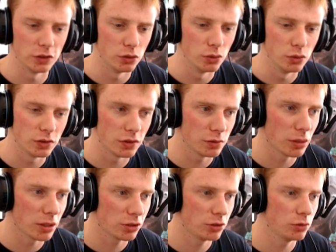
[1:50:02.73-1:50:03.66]
used as
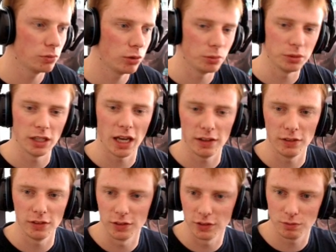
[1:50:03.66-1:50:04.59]
much, you probably
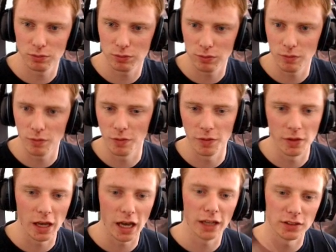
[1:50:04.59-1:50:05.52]
had this
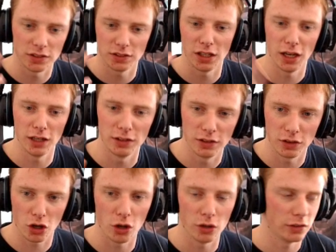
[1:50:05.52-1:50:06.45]
understand
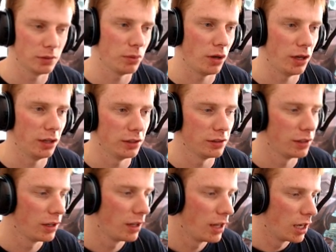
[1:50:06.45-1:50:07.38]
the concept behind it.